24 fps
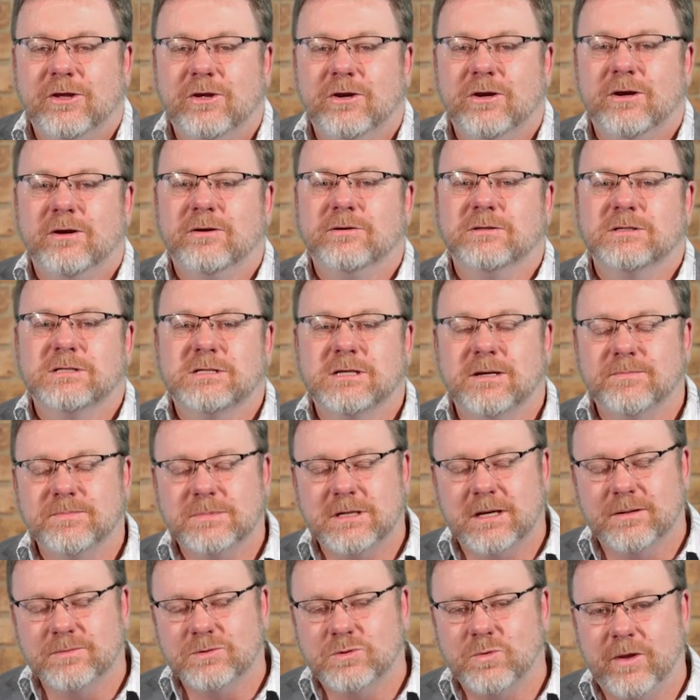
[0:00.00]
You know,
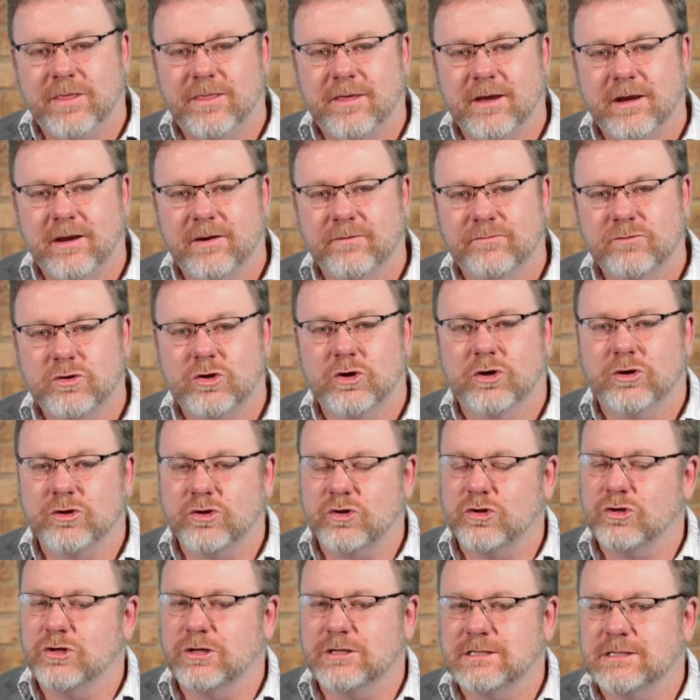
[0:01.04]
sometimes we think of
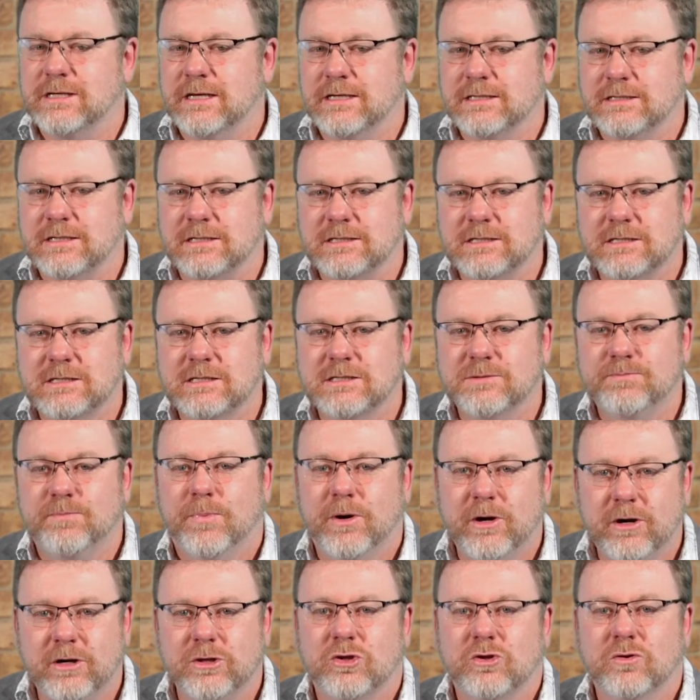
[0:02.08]
church just as a
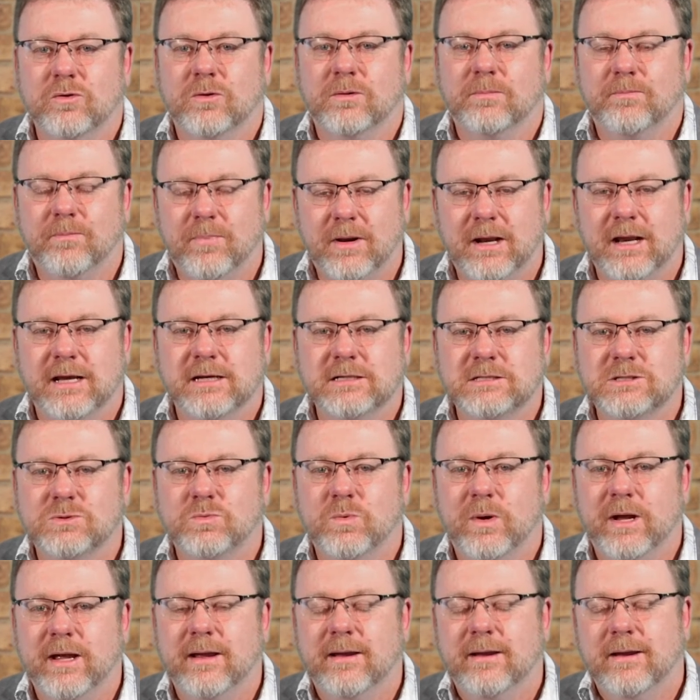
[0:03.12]
spiritual
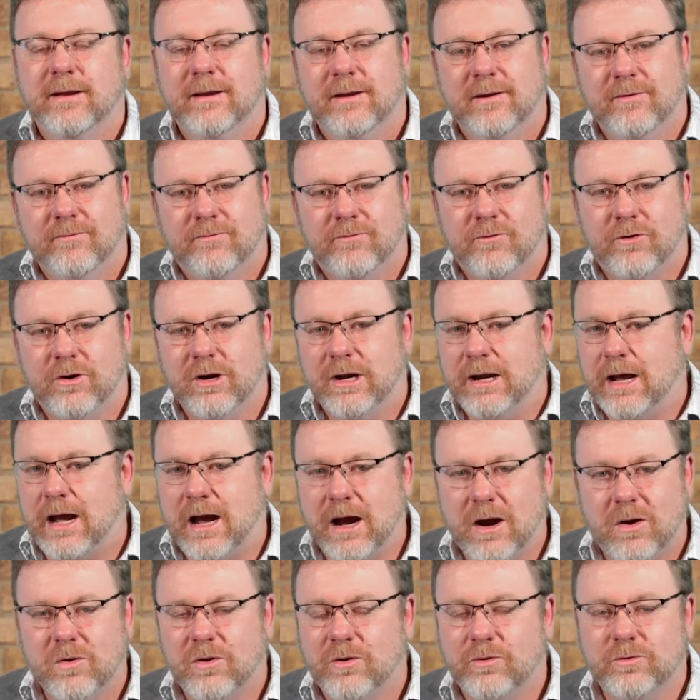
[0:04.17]
place where for an
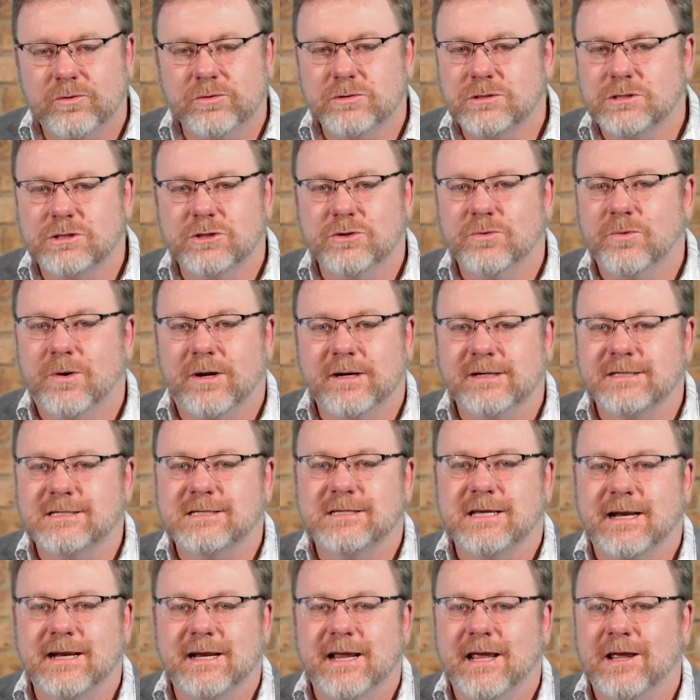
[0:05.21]
hour or two on a
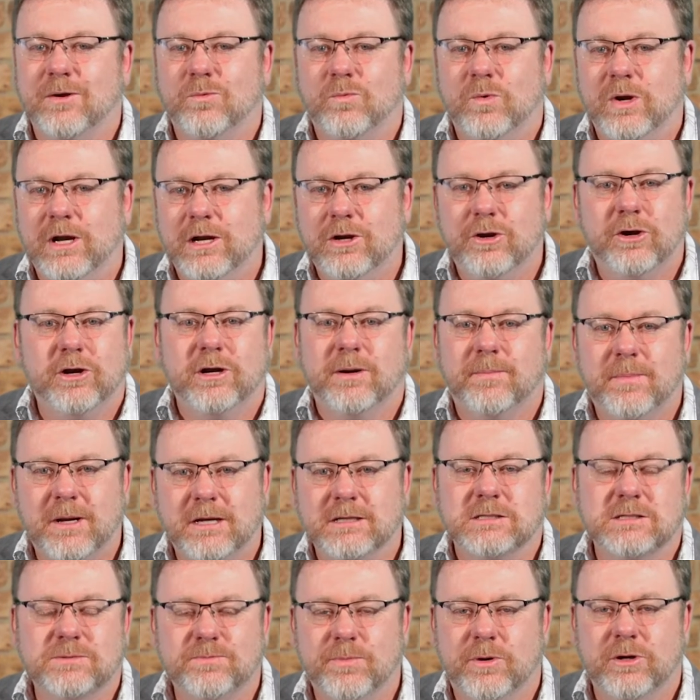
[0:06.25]
Sunday, we learn
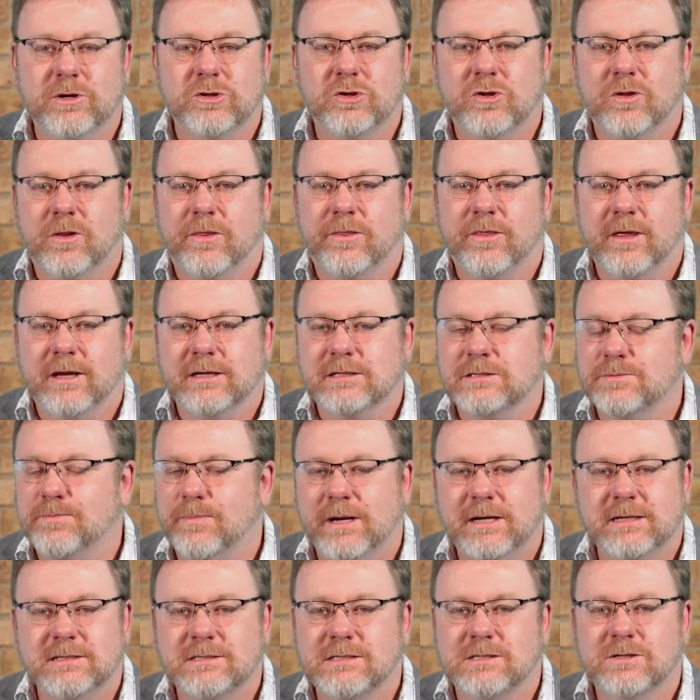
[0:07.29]
about spiritual things,
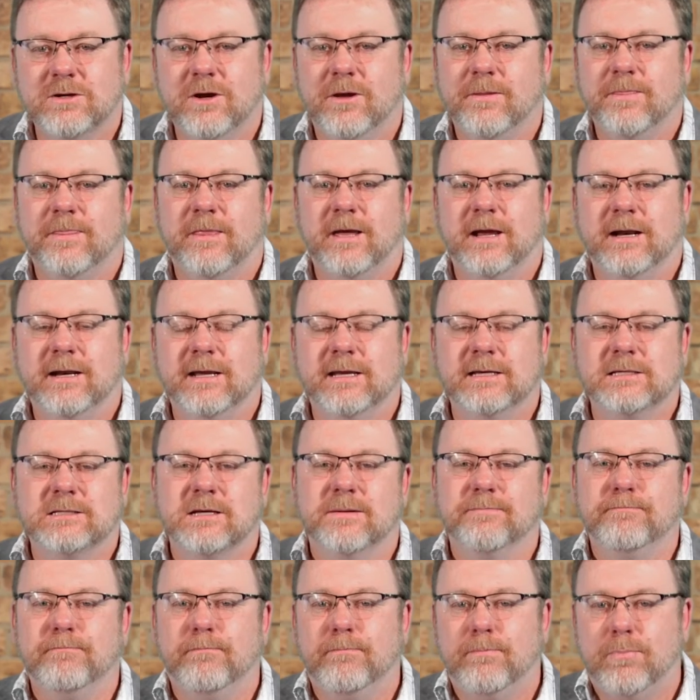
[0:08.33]
but it's not that. It's
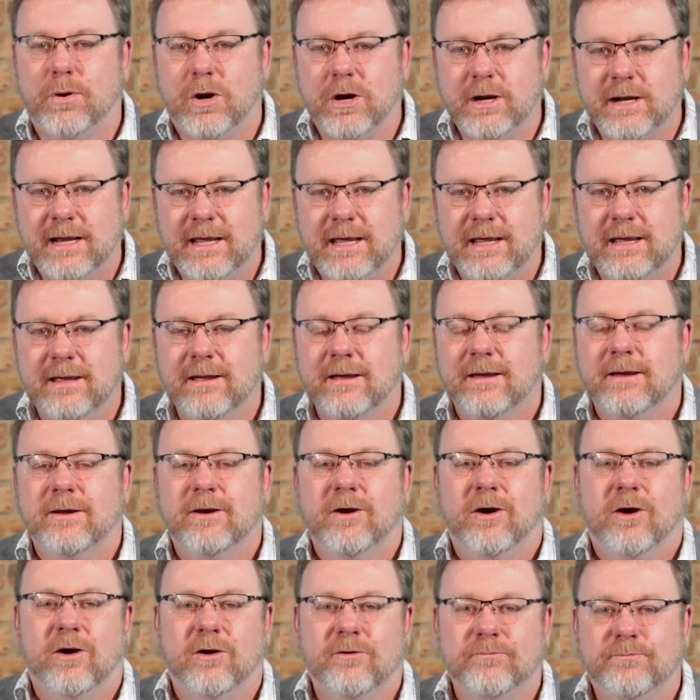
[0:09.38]
a body
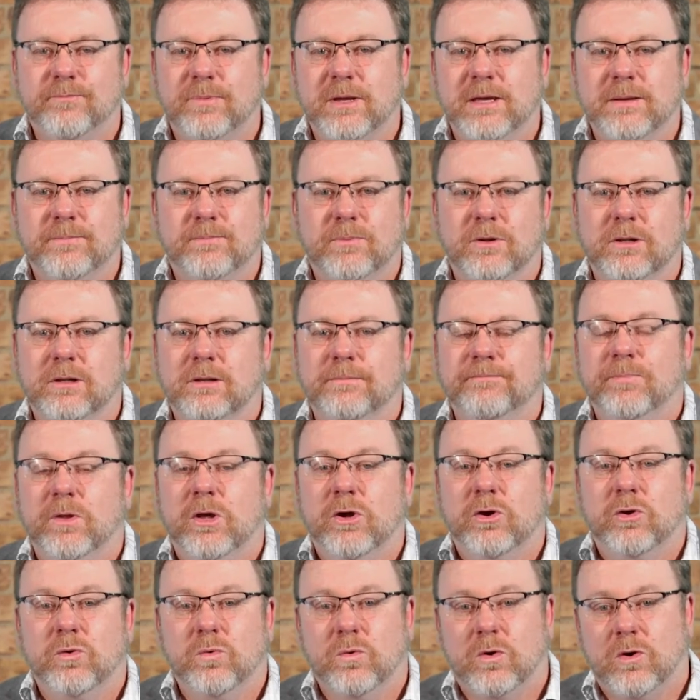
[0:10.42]
of people
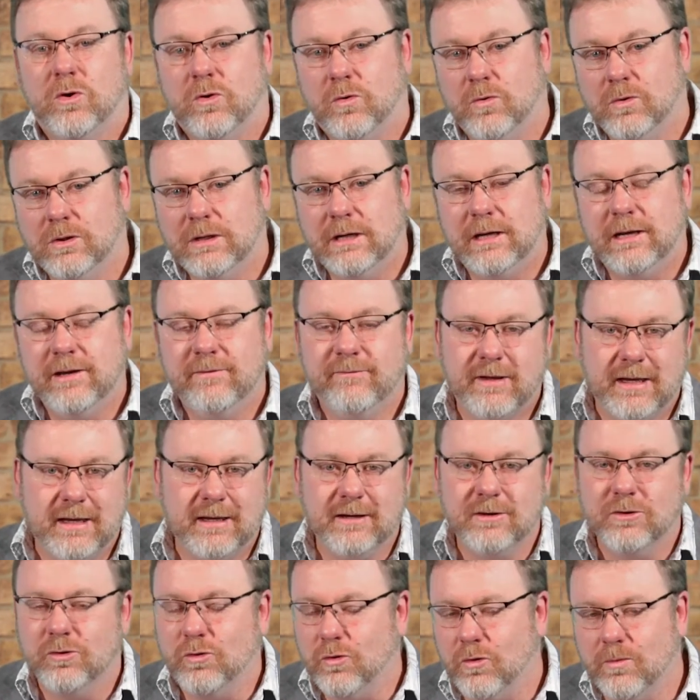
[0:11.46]
who are all
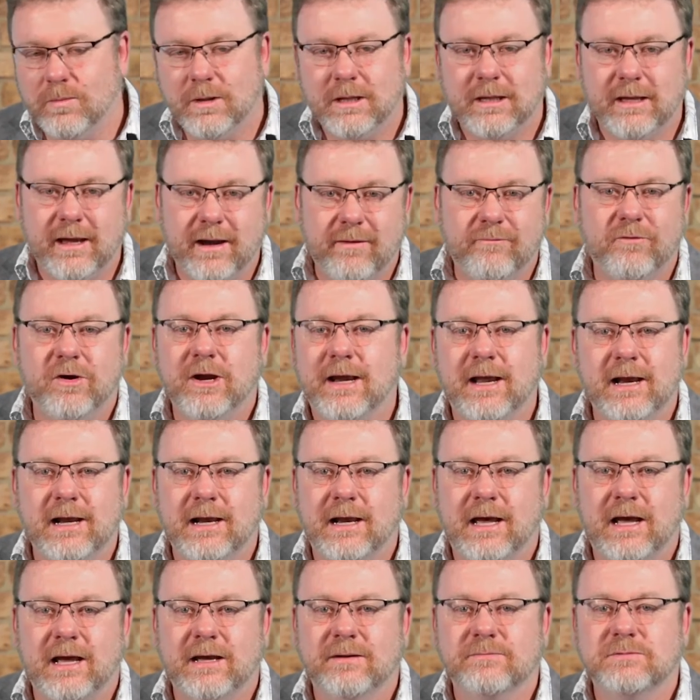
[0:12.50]
living normal everyday
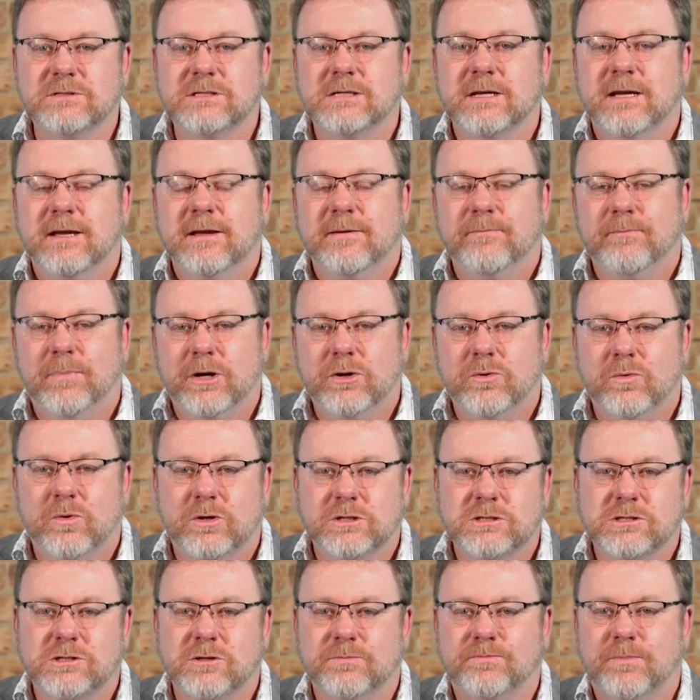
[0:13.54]
lives, but who
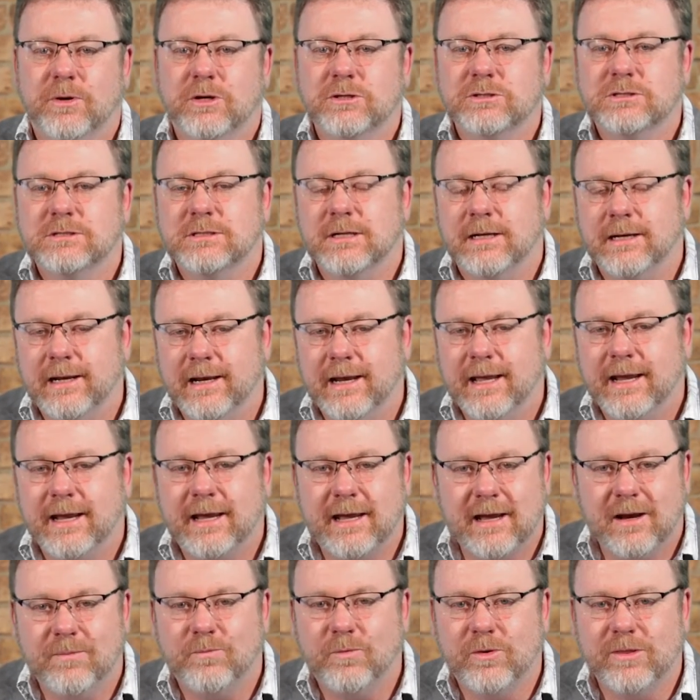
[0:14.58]
are supposed to
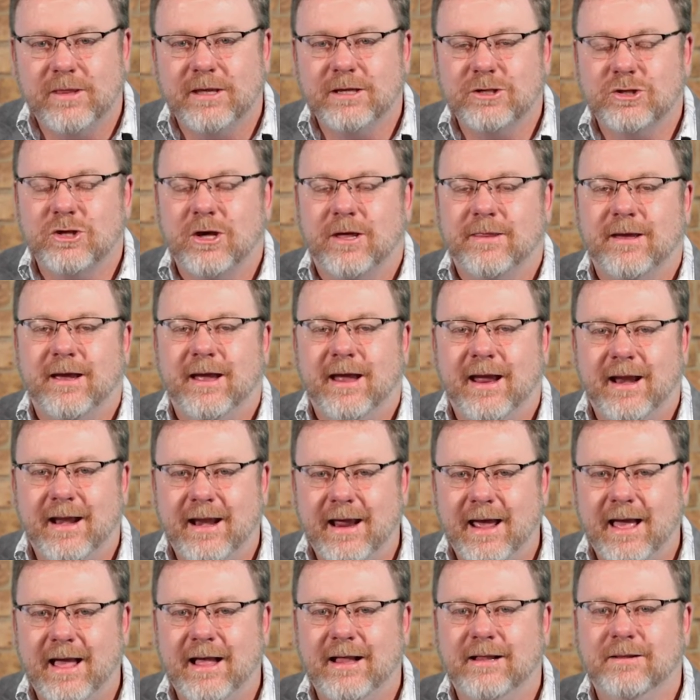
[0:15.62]
link up with each other
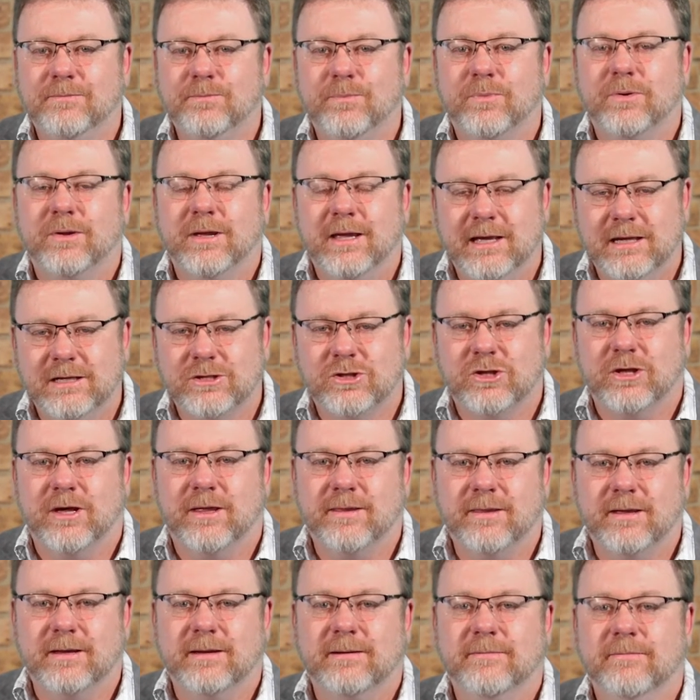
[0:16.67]
and help each
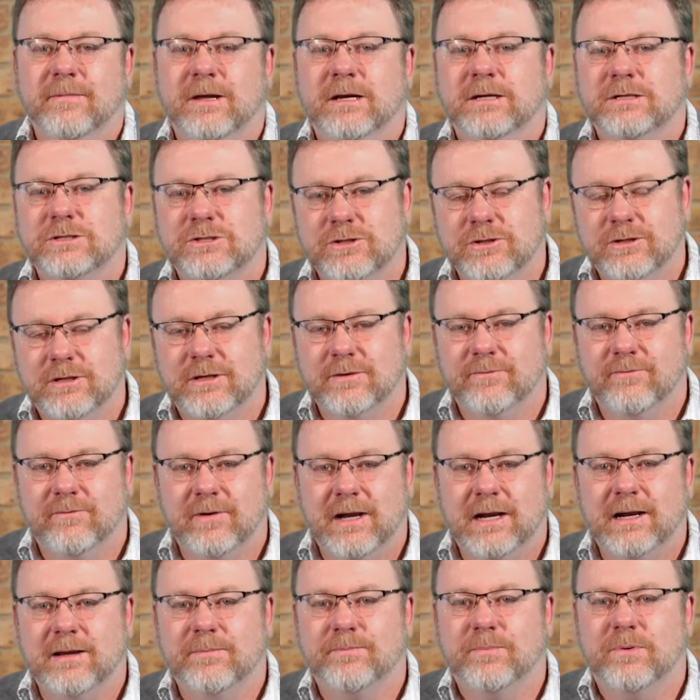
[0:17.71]
other to
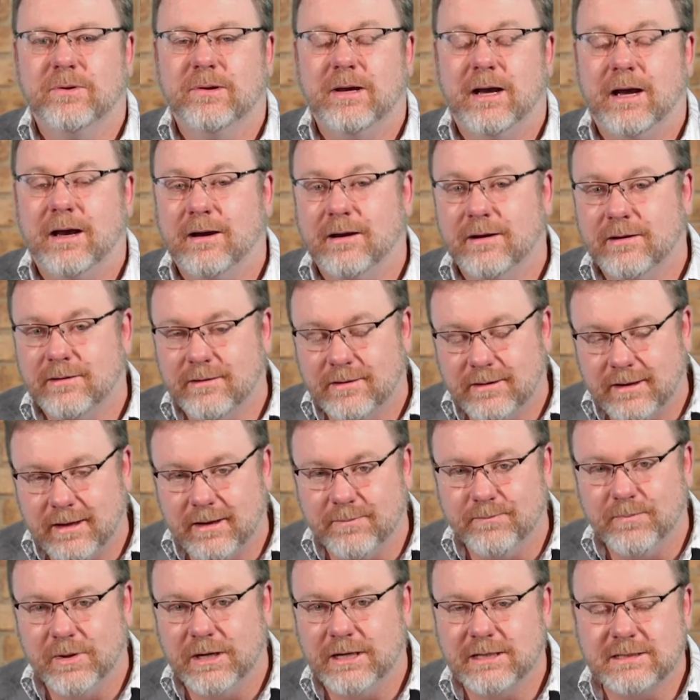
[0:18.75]
develop our
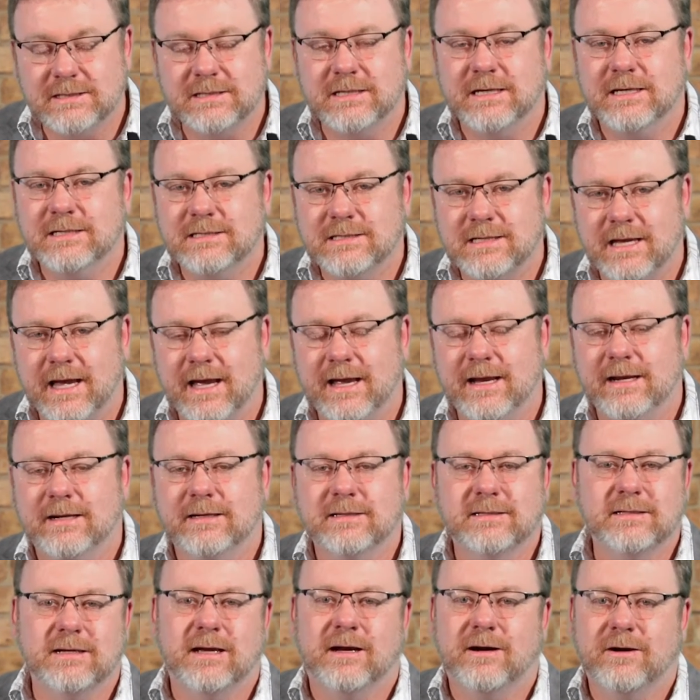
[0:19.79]
abilities
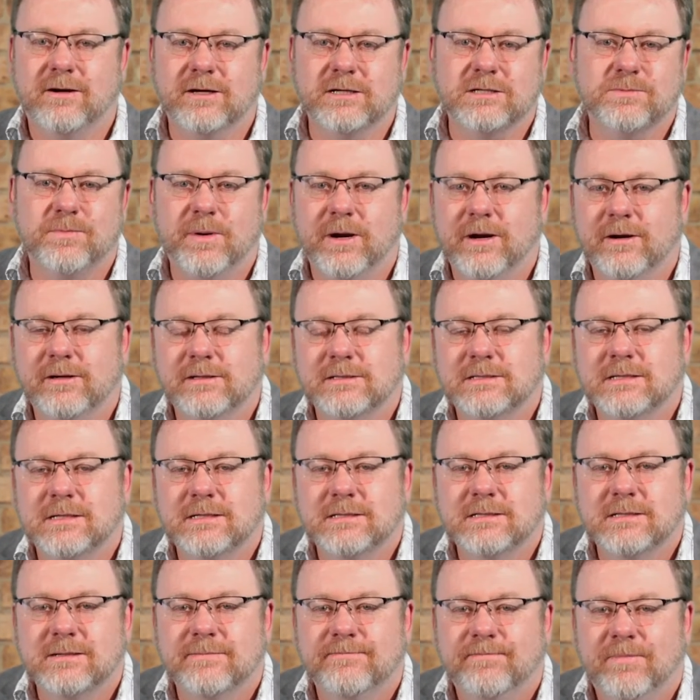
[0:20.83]
and our
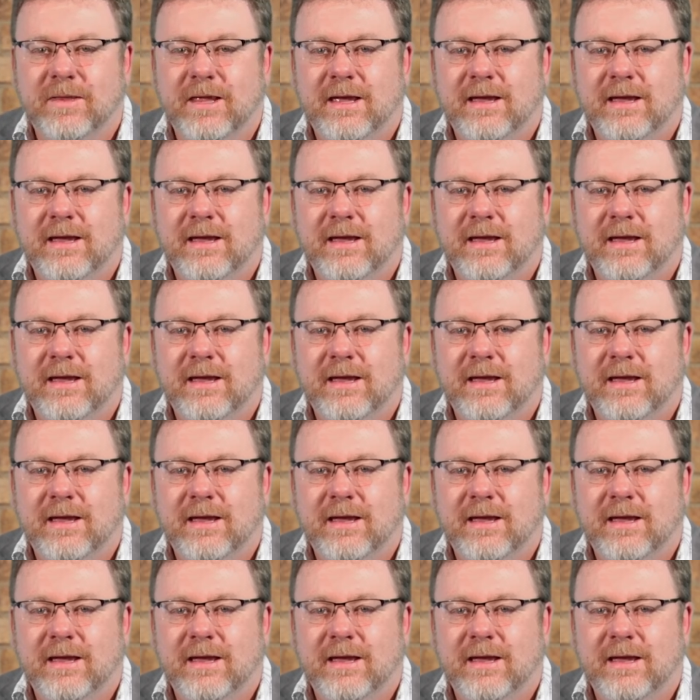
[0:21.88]
experiences.